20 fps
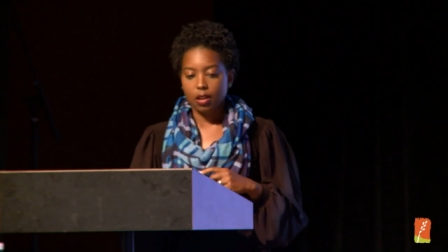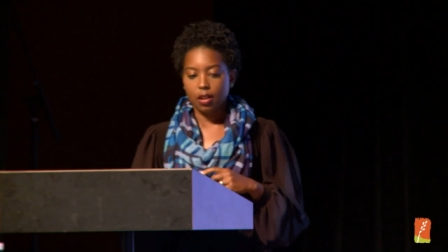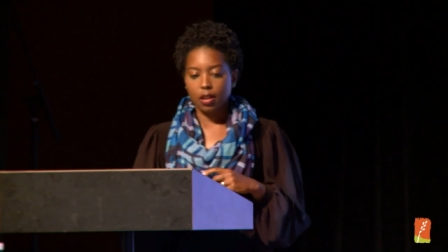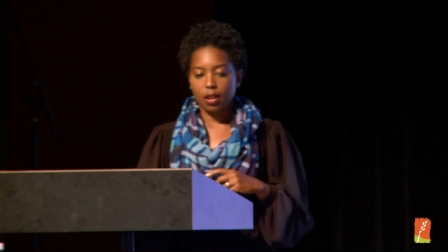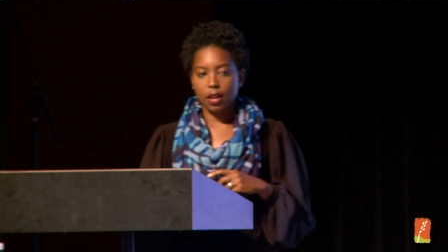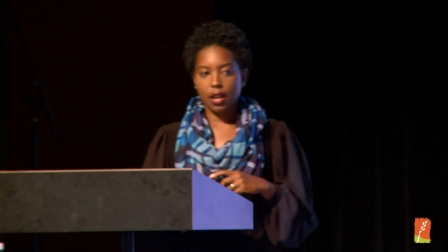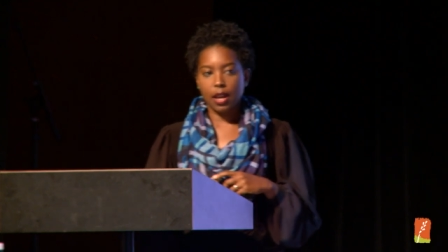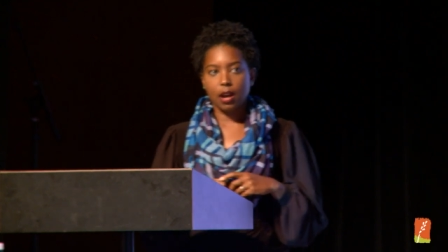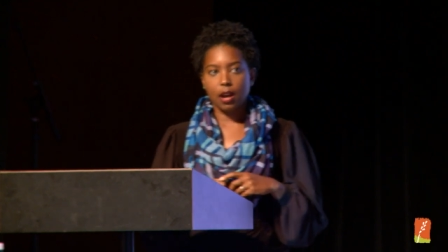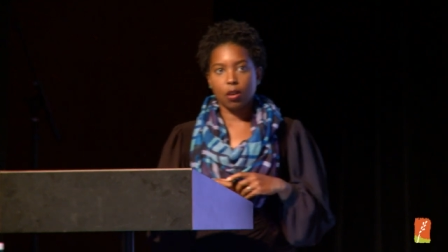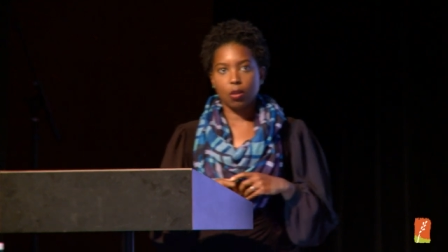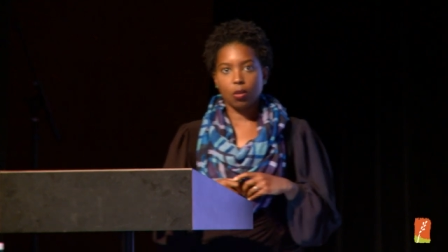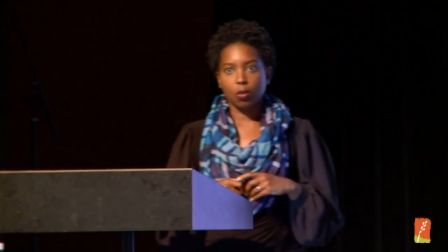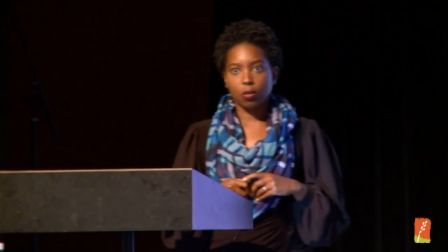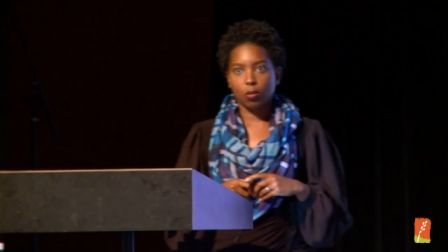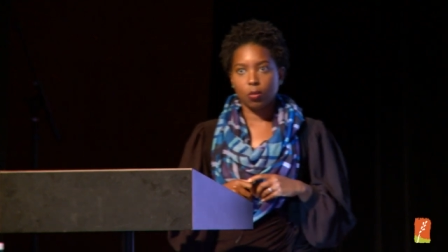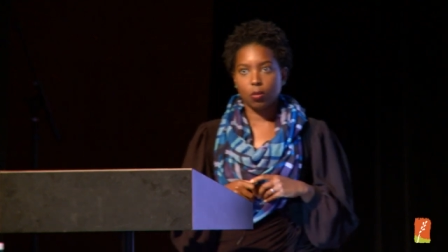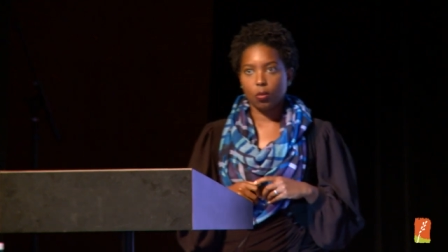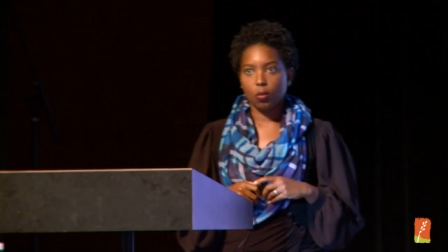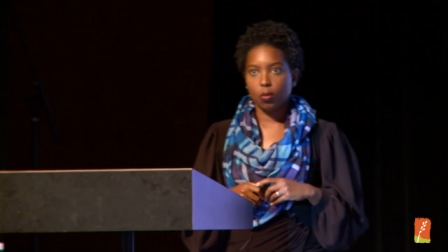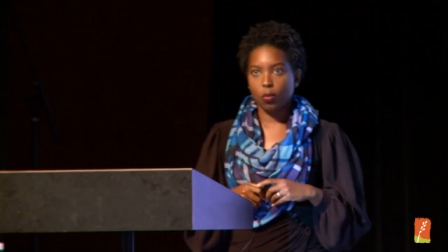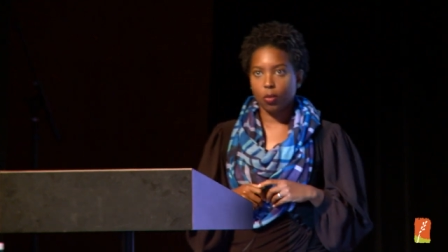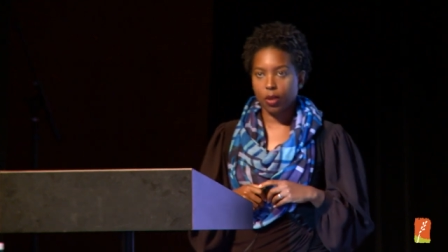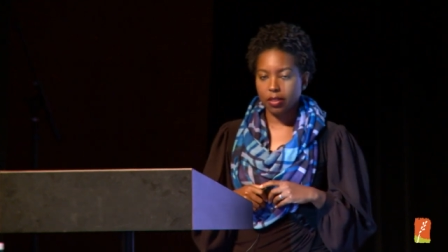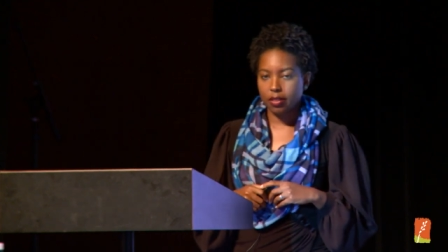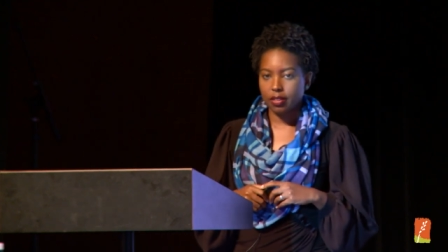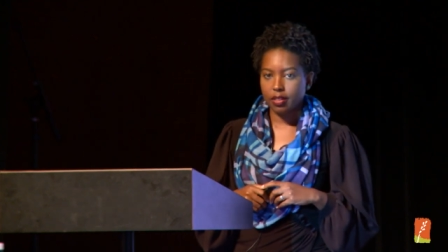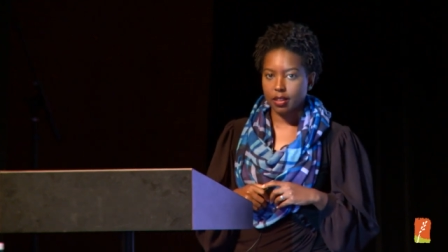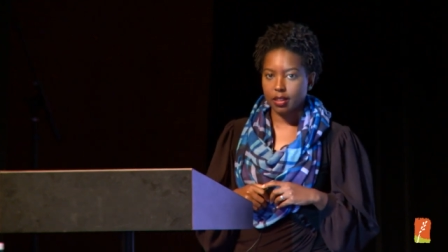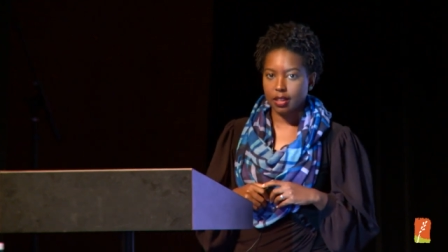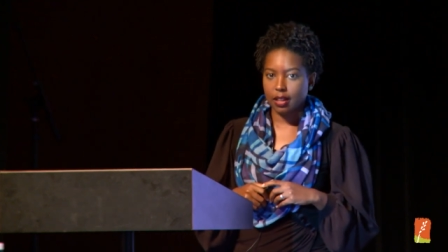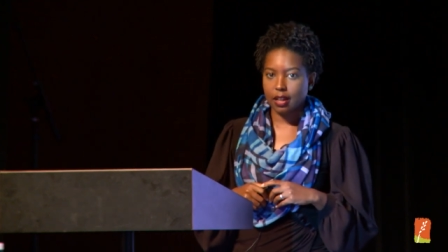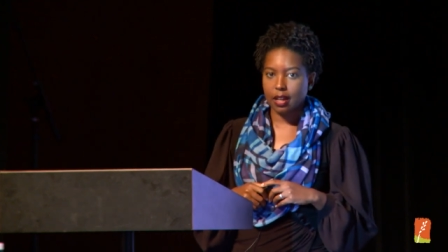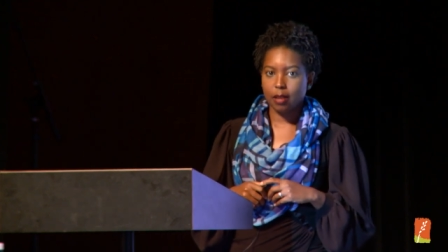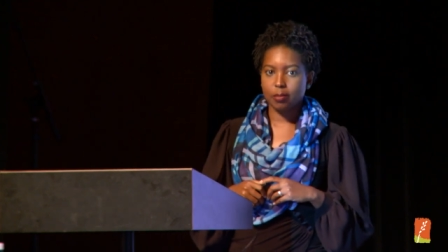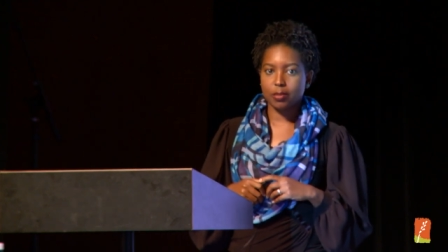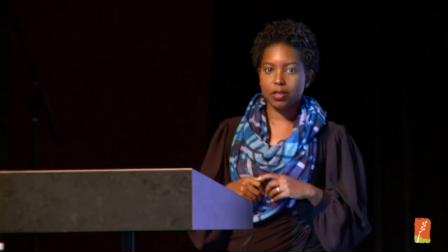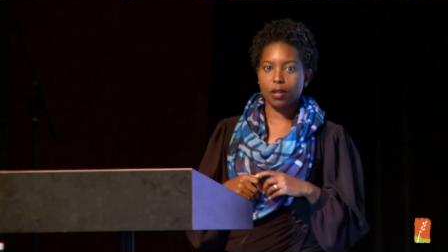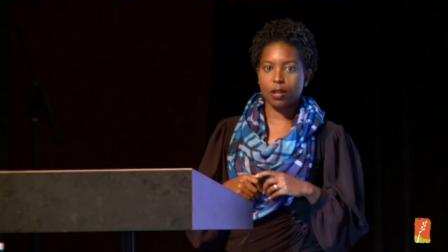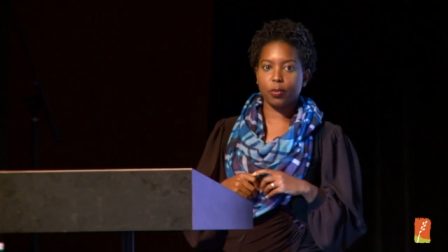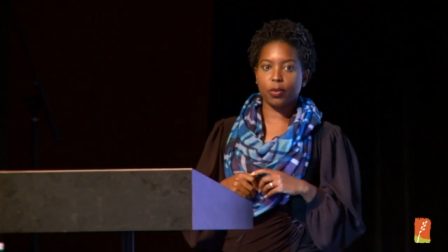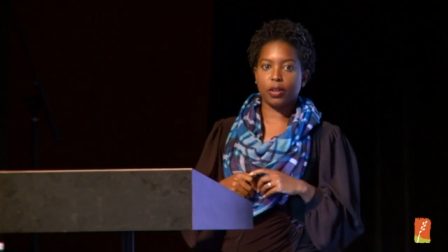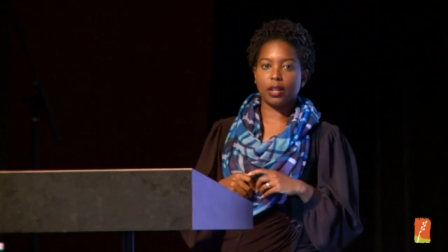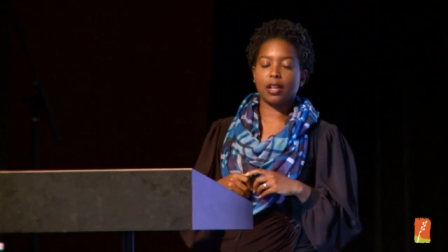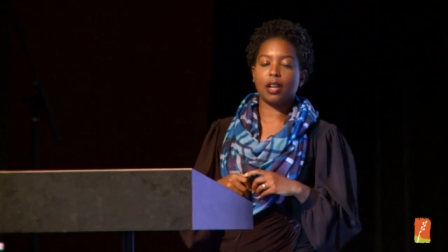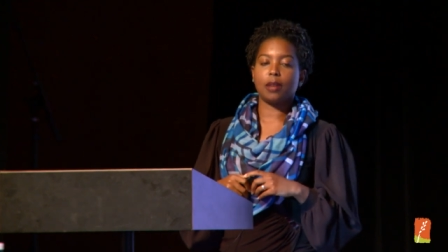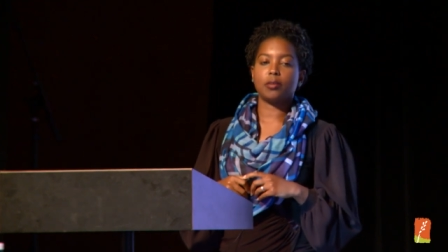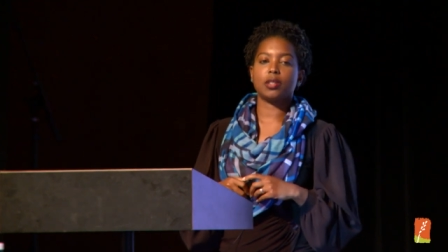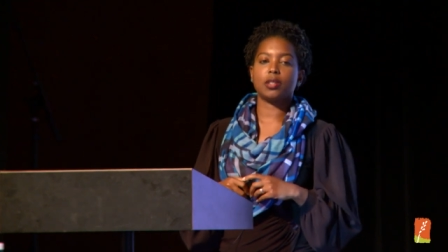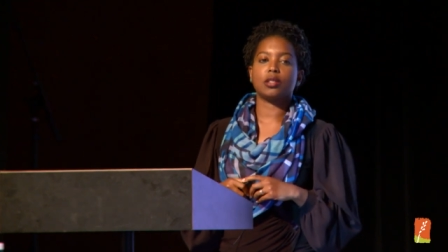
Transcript: Now, one thing that comes up when it comes